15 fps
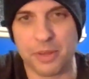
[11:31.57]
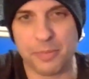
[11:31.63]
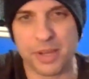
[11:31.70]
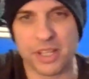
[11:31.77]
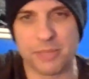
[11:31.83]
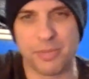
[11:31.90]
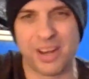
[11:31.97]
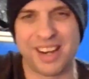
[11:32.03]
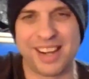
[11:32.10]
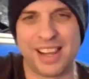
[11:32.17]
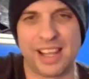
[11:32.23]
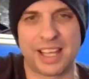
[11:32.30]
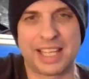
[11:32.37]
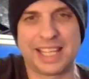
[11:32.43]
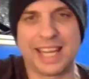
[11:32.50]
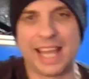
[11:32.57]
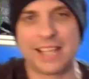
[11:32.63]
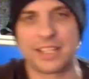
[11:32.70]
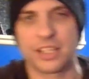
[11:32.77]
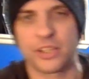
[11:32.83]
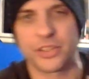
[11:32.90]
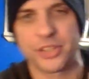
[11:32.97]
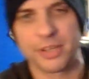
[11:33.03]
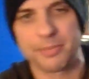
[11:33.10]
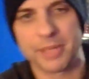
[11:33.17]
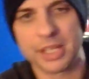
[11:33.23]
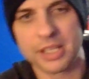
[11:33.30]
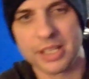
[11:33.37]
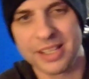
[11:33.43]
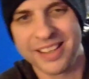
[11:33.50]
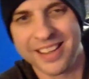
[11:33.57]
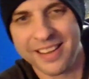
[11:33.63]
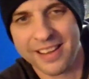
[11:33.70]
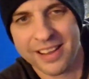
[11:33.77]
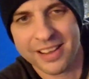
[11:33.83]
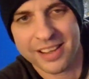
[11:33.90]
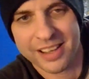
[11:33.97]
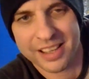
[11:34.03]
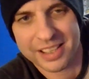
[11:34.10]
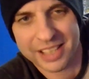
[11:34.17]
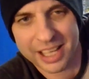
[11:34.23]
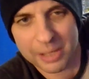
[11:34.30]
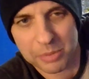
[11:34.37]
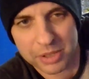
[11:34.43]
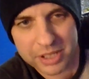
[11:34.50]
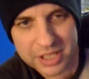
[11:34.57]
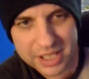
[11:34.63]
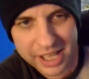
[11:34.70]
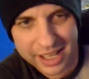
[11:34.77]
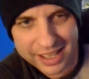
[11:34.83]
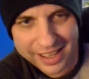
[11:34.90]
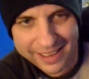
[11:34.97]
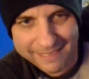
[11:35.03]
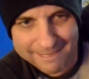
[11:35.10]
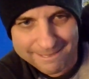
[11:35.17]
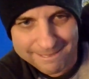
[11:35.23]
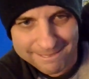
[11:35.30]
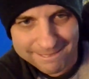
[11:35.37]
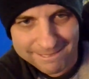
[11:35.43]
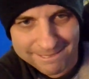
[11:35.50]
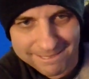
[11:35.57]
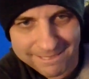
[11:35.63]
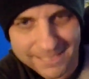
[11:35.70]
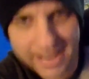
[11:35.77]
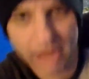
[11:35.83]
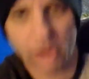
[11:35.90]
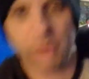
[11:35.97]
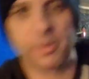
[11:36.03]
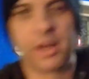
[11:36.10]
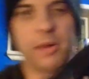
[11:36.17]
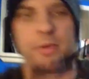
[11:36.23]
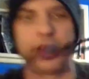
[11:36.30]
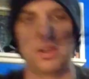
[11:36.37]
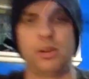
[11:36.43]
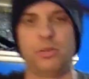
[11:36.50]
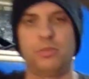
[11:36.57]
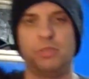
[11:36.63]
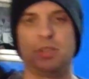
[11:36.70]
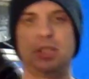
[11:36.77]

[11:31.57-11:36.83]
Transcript: in the best spot, in like a desk or something, a table to stand at. Oh, there we go.